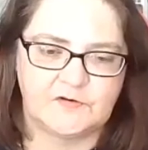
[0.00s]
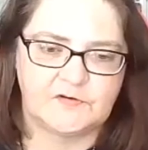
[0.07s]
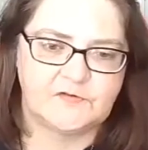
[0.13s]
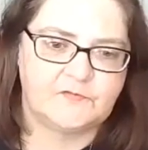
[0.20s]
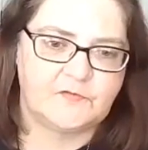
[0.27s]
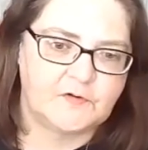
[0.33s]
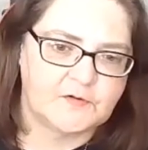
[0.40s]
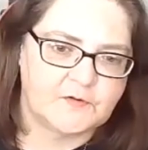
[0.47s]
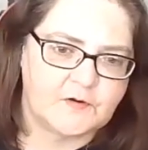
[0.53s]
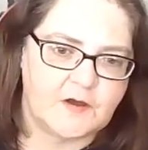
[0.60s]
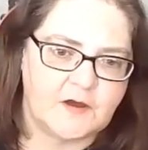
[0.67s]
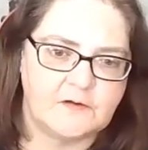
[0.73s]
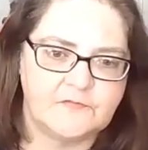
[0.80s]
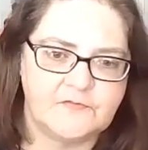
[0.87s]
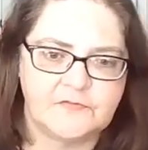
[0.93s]
There's
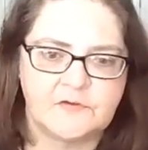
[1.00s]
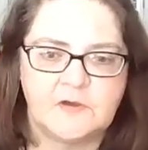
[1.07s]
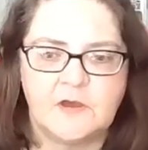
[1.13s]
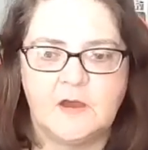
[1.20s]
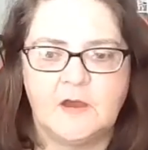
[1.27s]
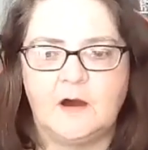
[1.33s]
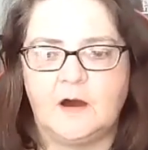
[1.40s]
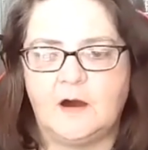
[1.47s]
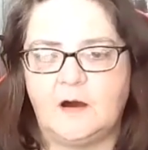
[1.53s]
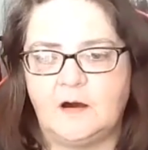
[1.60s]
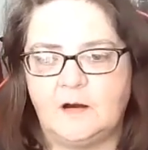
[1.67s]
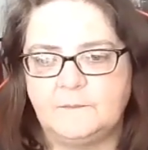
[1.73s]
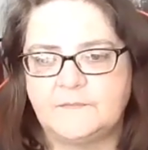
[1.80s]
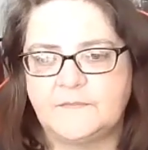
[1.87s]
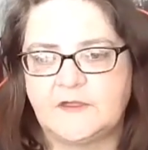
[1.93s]
photographs
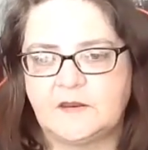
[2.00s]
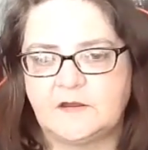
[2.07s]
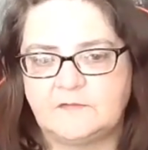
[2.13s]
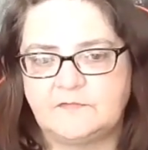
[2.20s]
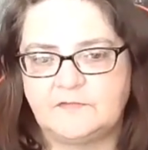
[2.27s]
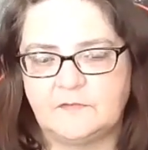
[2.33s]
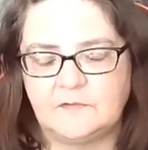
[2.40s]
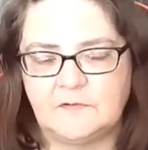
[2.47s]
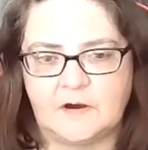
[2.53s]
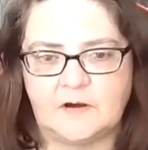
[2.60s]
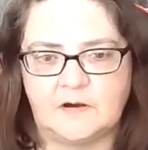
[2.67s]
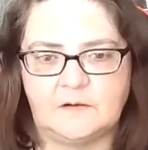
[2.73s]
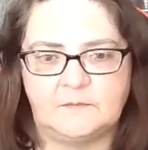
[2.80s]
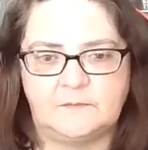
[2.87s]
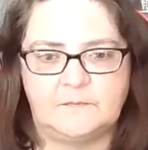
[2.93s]
that I
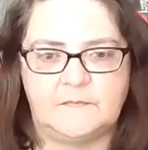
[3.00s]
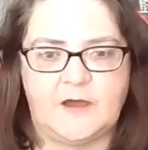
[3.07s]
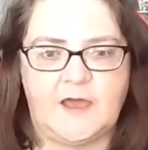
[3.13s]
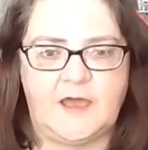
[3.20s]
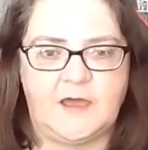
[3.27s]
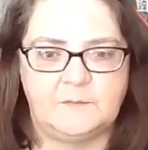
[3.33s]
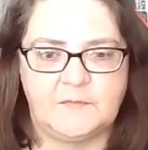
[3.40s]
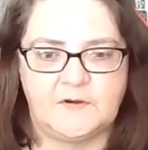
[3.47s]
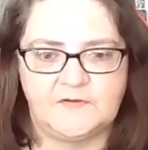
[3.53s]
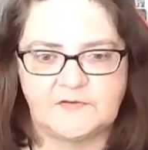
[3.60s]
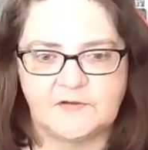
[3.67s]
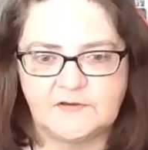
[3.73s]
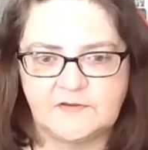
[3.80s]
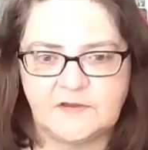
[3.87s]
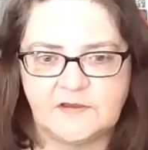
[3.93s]
had my
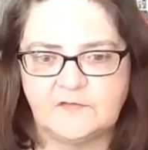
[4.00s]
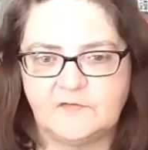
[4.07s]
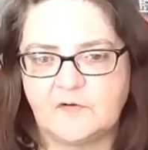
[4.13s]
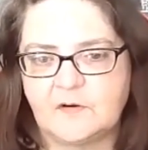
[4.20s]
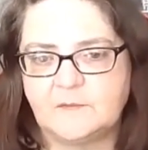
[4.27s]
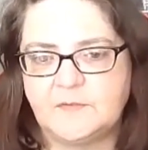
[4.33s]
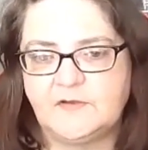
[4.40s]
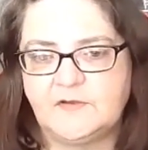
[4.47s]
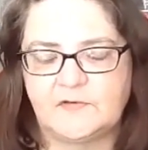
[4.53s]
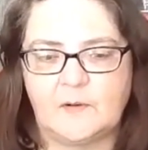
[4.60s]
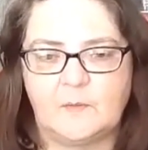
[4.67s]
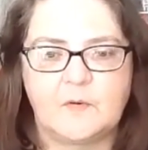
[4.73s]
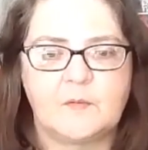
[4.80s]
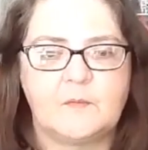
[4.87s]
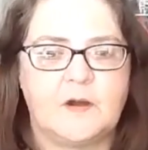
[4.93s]
son take for me.
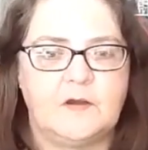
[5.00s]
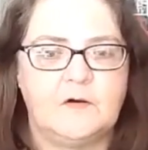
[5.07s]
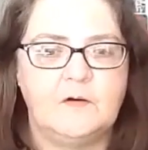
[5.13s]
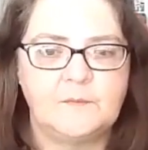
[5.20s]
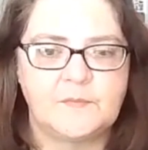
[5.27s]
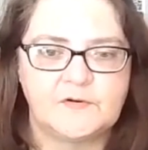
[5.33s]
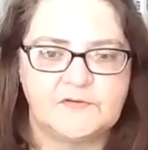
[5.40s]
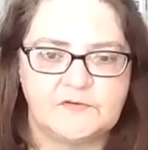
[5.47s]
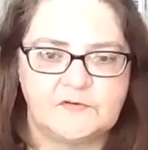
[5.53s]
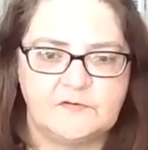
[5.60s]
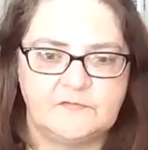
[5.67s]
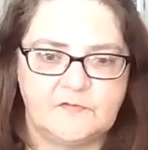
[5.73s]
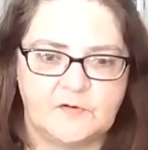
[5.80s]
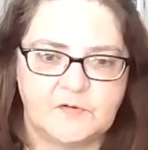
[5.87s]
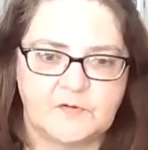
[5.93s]
Some were my own
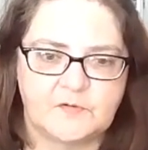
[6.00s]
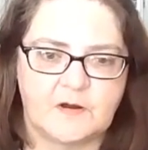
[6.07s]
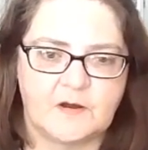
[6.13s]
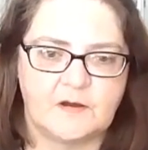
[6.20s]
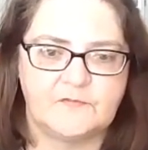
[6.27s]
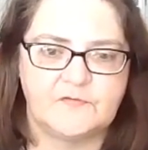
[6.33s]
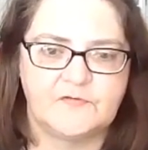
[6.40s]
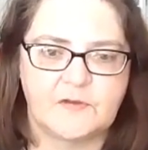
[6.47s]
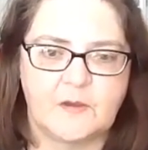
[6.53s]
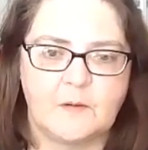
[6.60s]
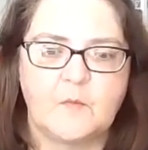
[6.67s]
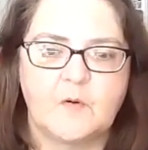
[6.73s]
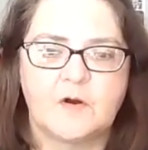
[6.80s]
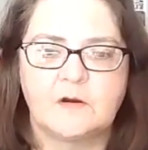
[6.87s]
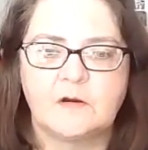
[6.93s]
personal photographs,
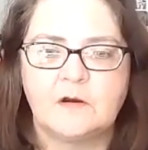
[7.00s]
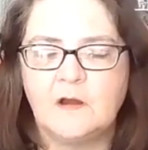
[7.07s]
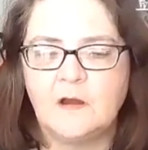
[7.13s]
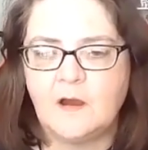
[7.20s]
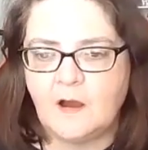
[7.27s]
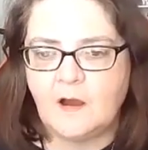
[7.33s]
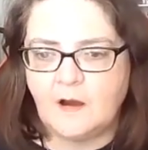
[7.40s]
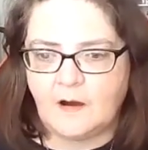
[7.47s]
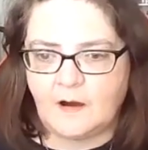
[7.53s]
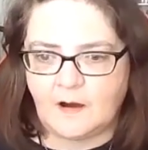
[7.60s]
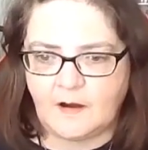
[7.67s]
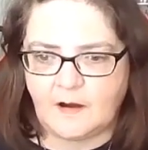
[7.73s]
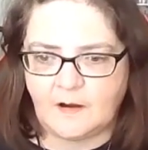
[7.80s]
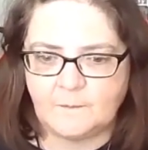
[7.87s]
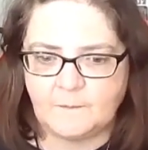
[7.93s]
some were
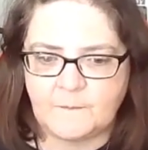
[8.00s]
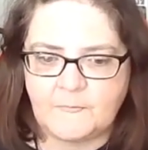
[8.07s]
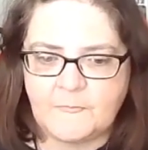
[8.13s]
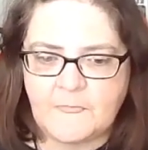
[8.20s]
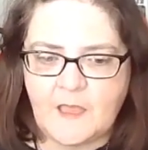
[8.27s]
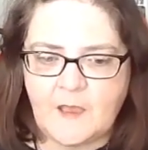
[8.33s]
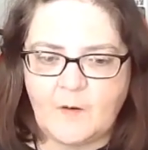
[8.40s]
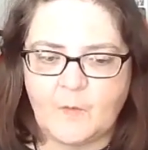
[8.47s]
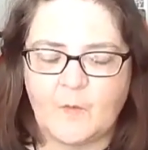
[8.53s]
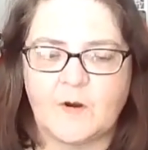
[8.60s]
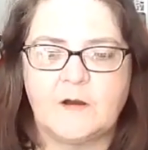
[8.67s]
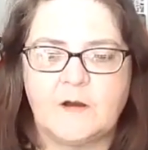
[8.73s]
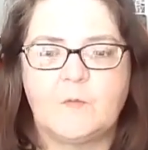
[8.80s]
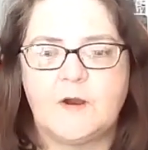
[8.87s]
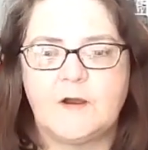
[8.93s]

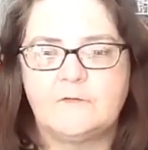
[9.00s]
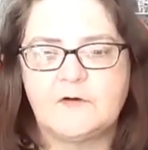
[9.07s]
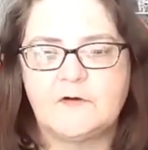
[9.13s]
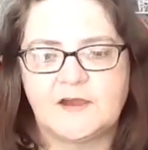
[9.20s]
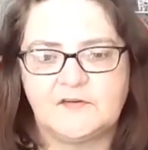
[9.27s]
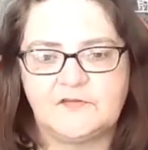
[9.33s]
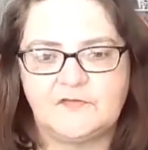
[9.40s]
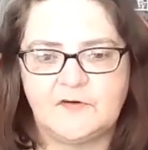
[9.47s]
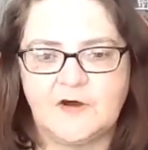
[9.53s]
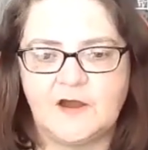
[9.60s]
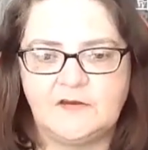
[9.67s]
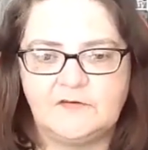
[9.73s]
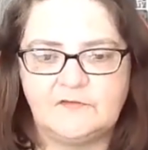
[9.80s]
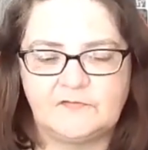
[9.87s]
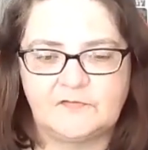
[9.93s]
wherever I could
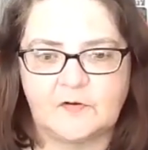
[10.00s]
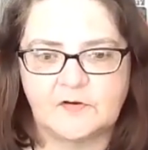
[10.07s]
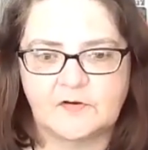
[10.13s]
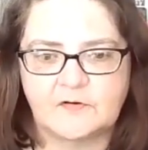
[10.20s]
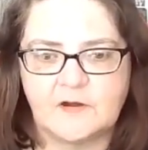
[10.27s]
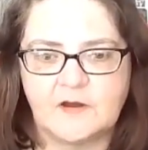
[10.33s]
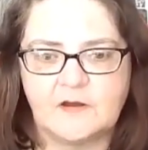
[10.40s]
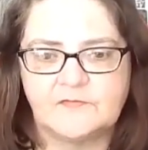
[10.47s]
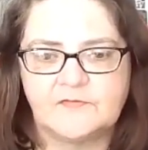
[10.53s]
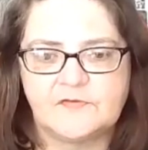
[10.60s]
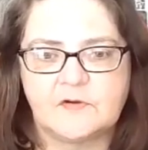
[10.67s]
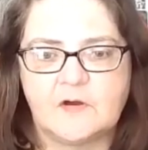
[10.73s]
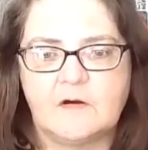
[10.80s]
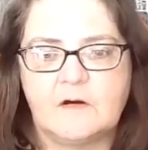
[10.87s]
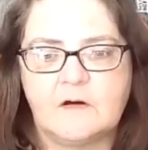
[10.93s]
find
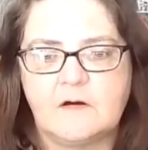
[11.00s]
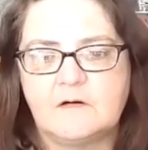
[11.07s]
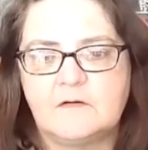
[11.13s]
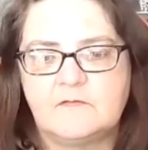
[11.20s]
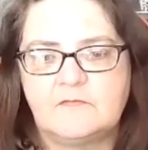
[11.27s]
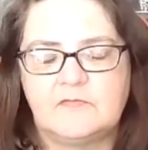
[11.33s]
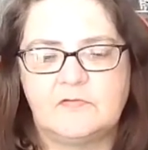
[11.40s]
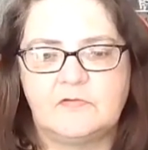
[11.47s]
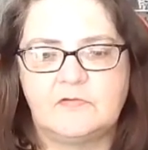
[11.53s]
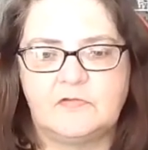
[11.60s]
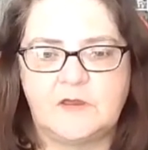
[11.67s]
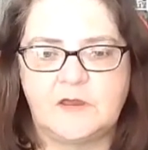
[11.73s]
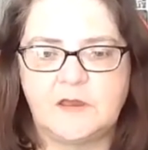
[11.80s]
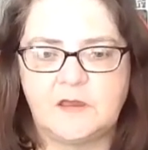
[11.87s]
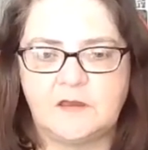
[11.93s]
photographs of
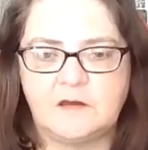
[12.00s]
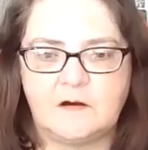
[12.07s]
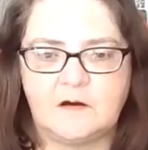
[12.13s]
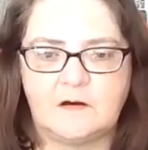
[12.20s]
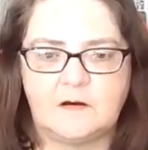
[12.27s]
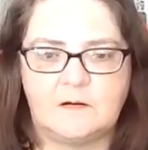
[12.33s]
the